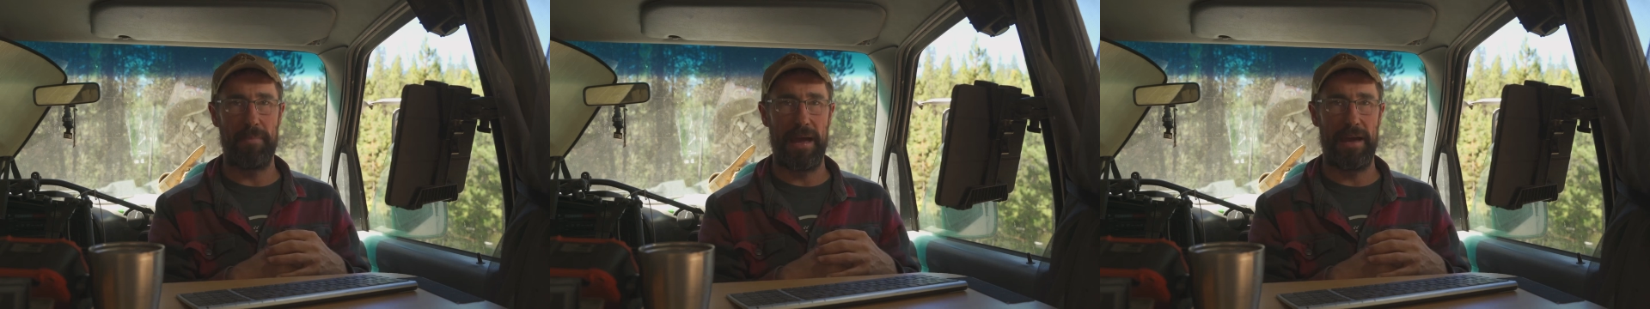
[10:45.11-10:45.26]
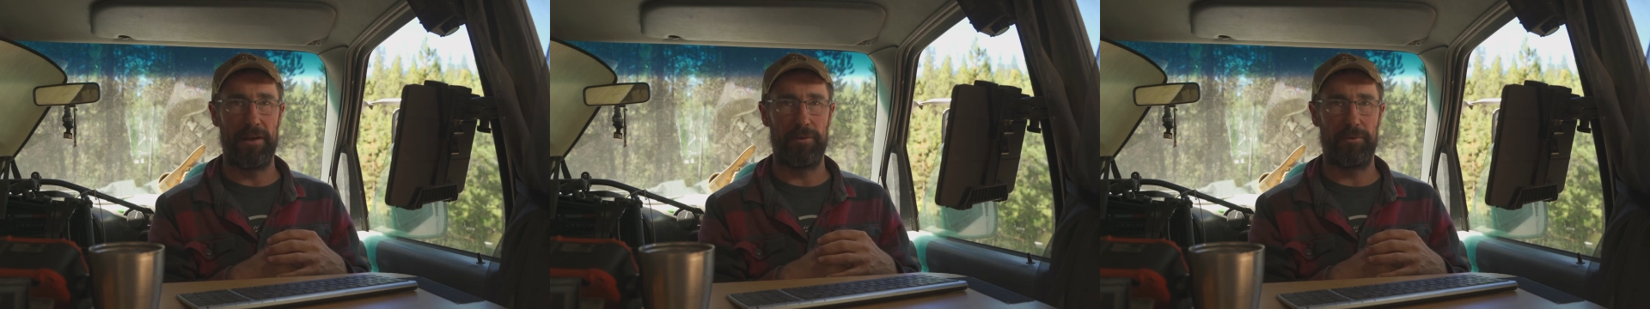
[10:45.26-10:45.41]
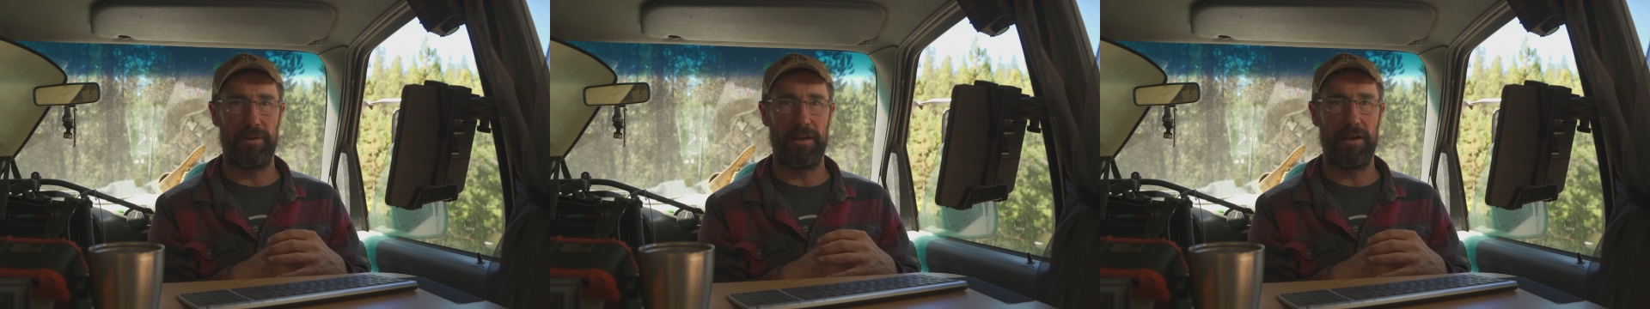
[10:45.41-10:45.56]

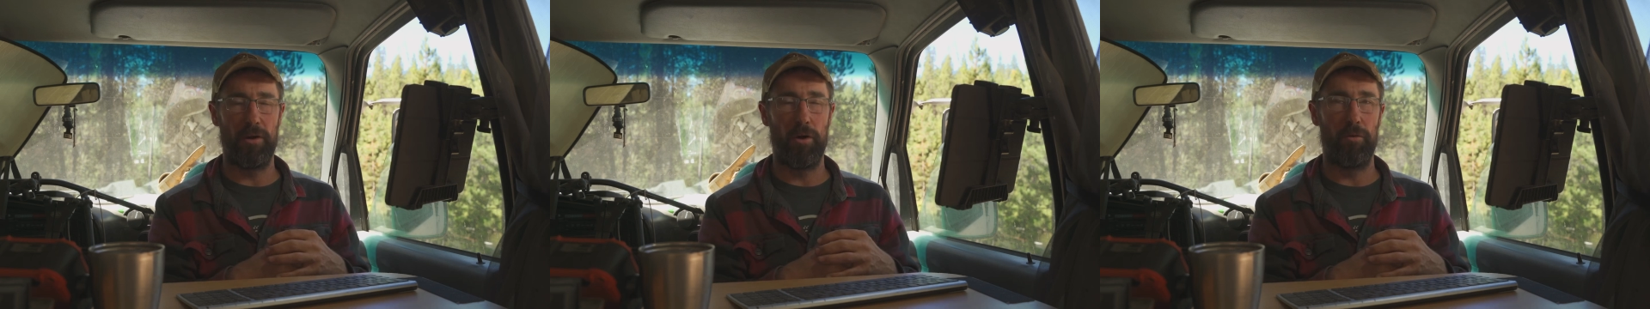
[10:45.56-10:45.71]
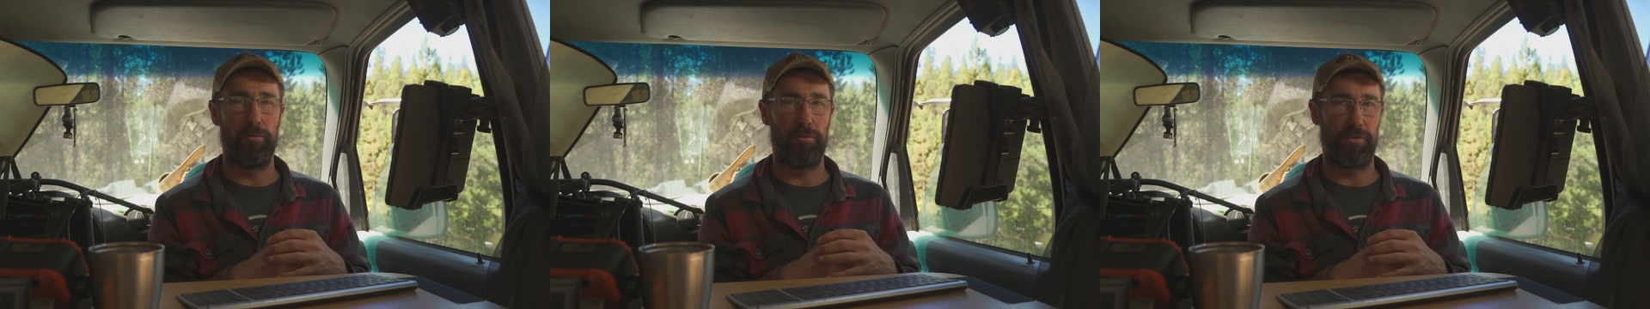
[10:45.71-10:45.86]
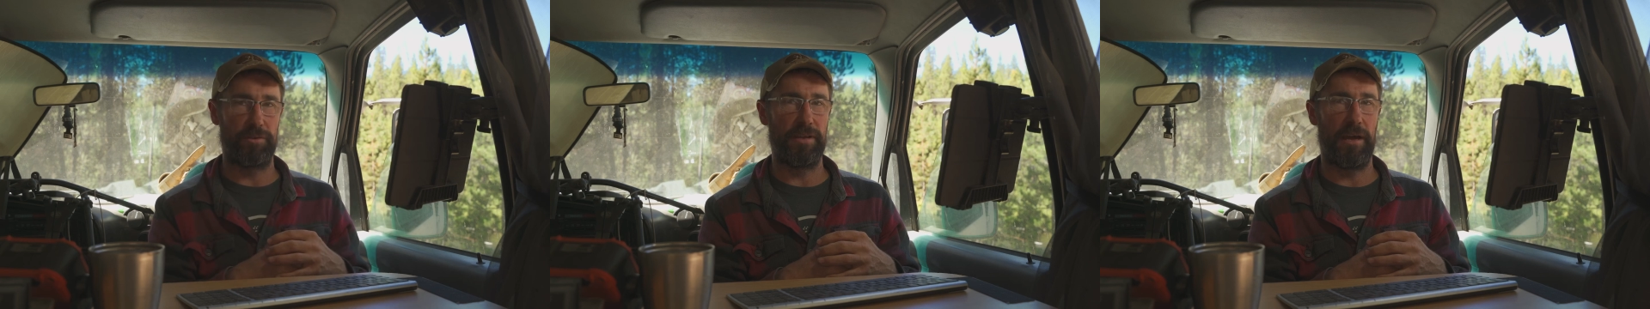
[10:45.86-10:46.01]
battery
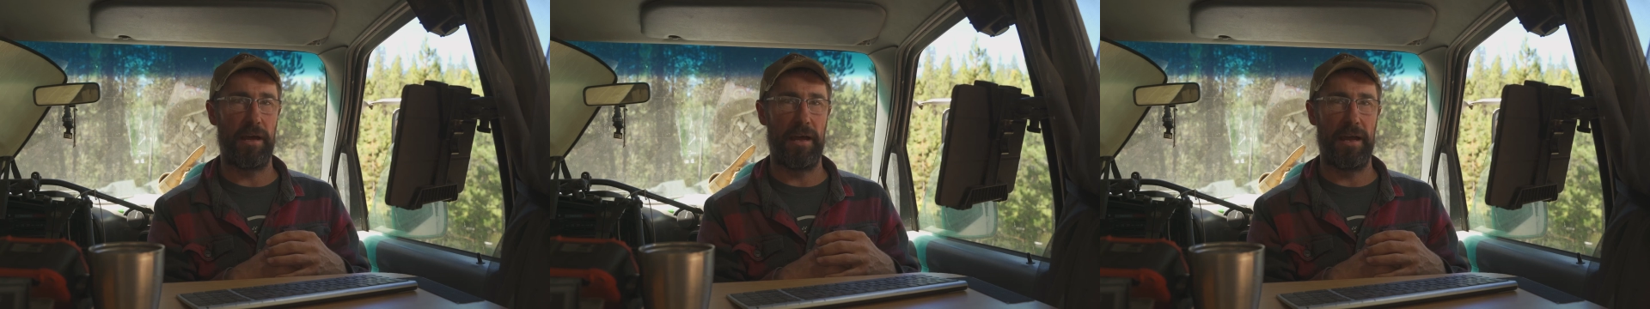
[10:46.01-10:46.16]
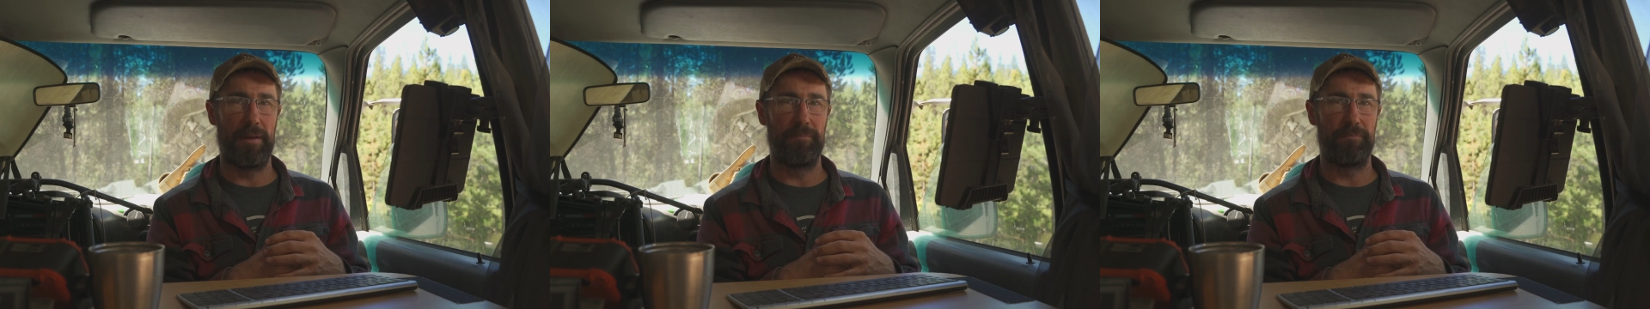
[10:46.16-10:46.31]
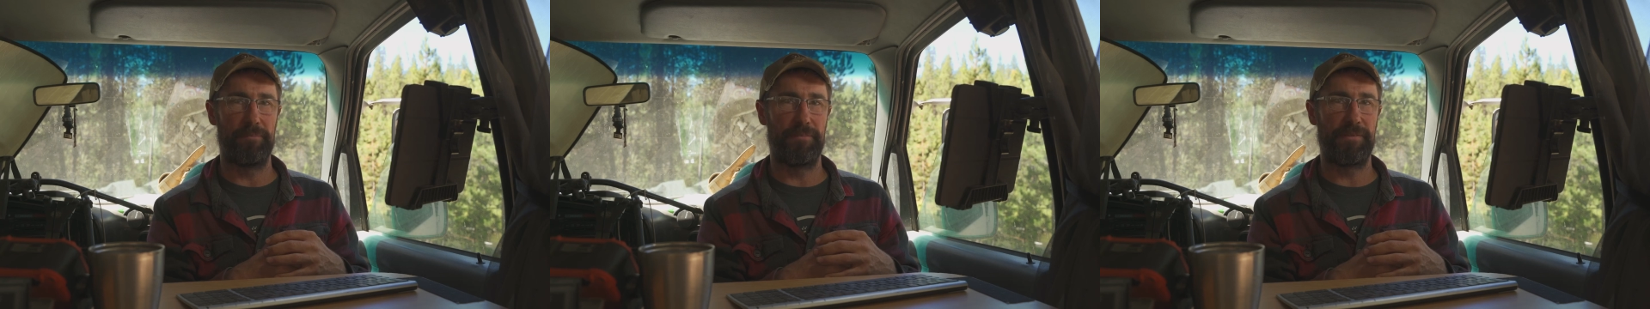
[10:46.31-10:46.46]
over
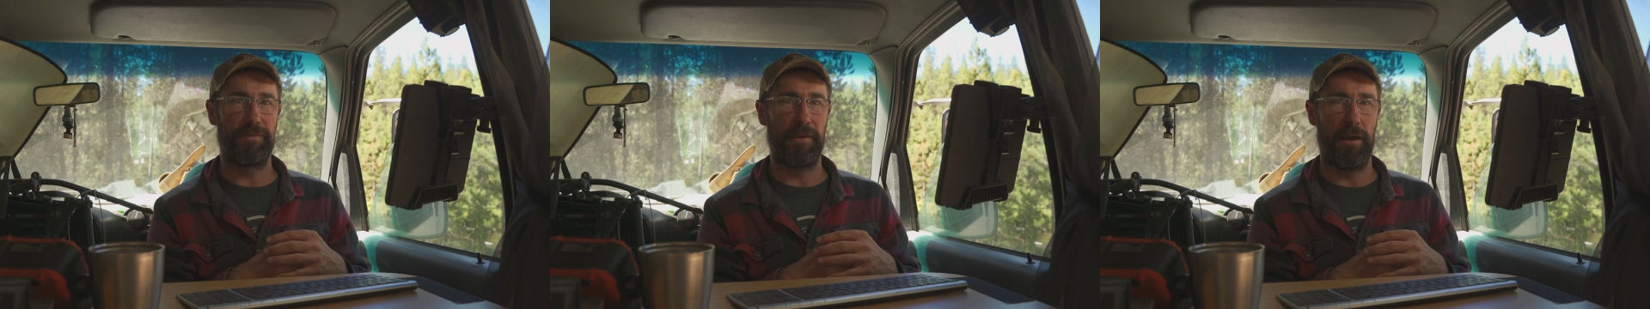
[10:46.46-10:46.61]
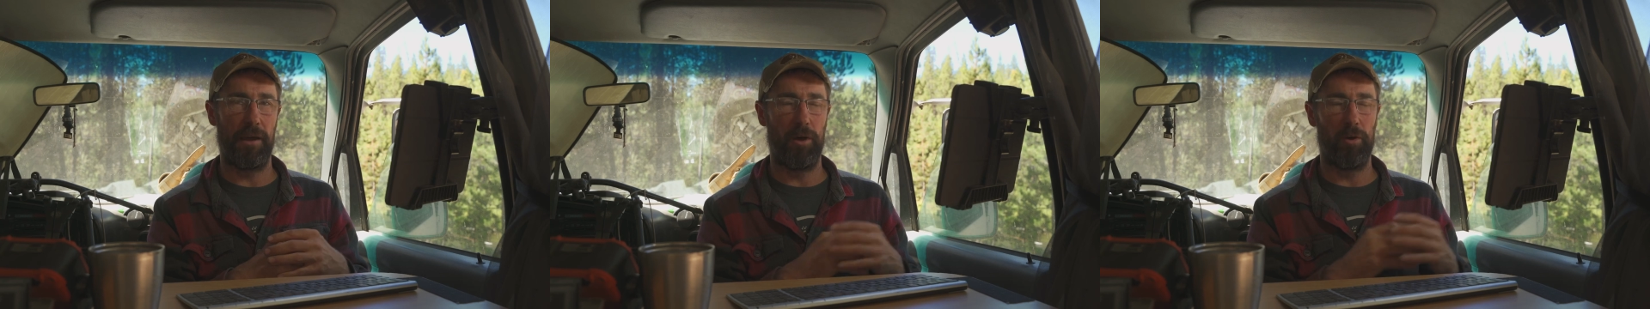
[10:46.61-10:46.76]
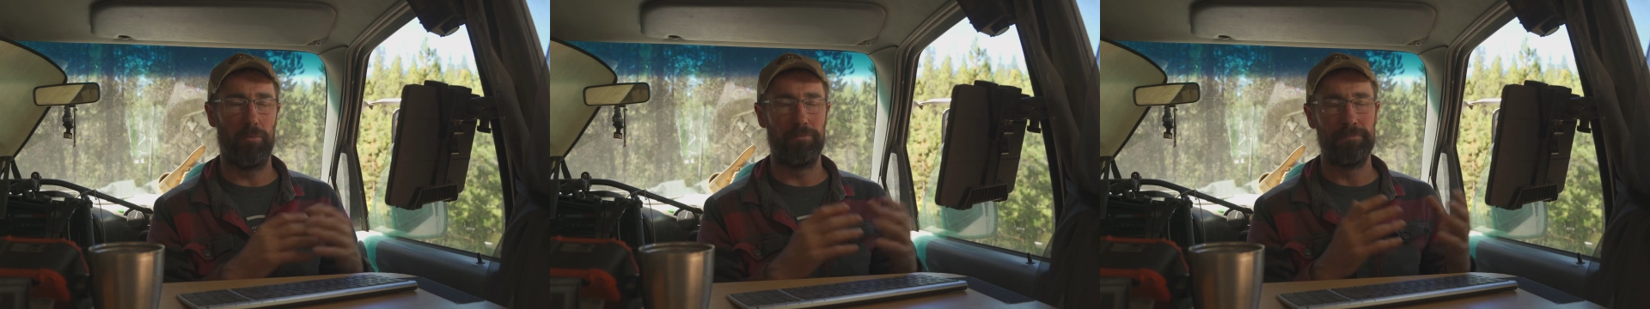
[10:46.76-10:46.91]
time.
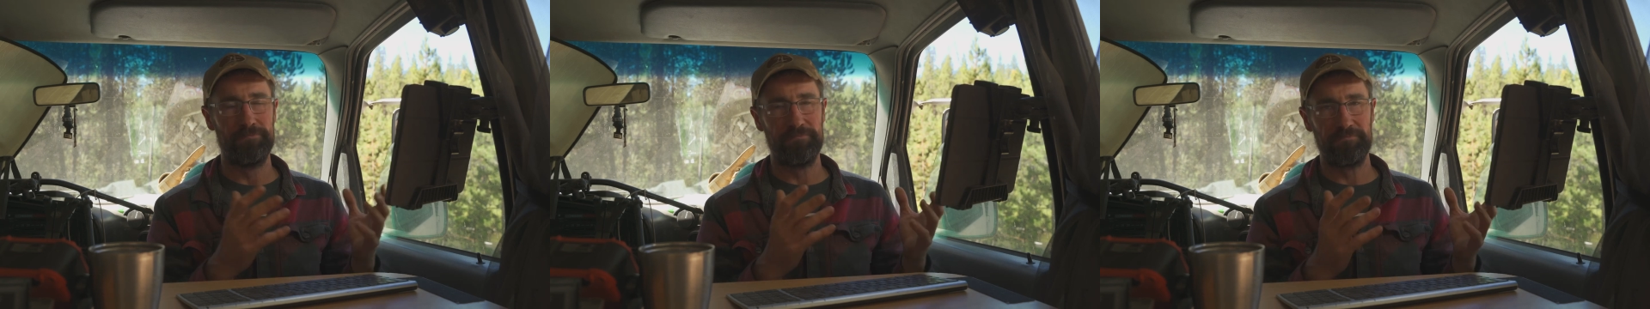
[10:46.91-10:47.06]
So